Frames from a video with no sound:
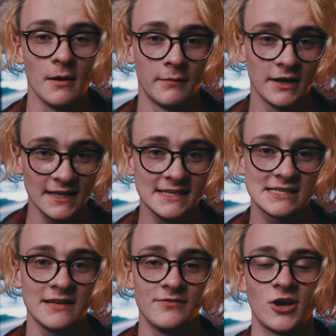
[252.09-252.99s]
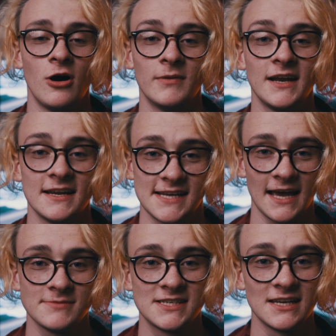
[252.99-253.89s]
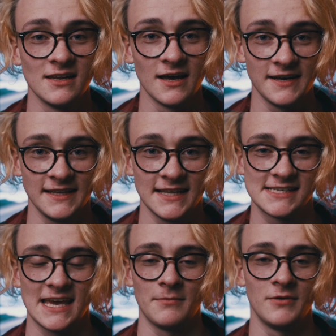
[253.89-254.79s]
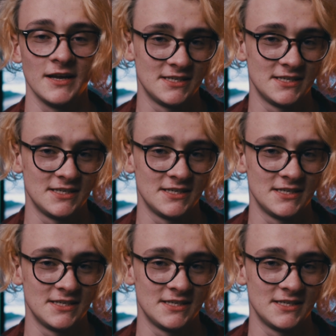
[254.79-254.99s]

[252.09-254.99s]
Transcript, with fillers: please leave a comment as I am still learning this camera.